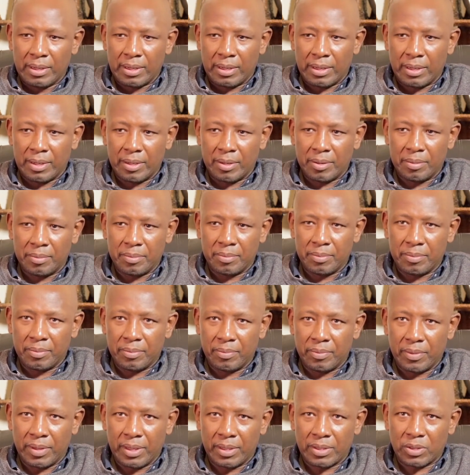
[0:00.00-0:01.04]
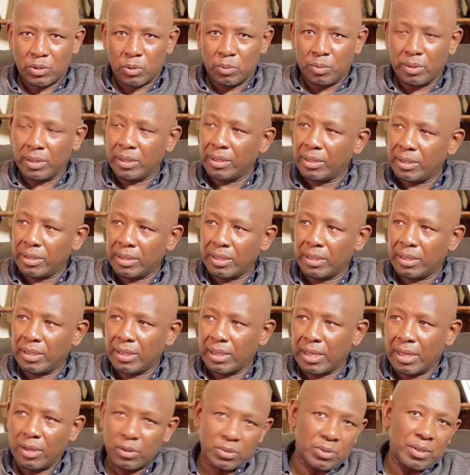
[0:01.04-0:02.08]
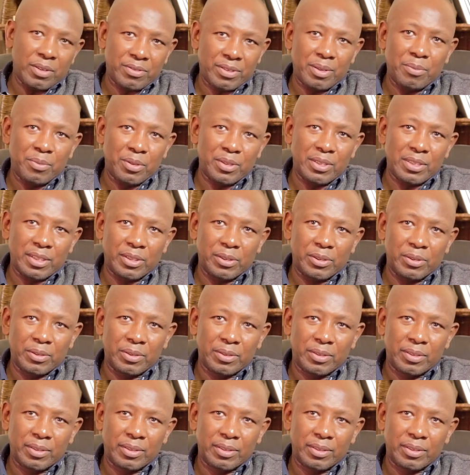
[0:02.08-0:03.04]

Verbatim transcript: Um, and she told me, I also have something to tell you.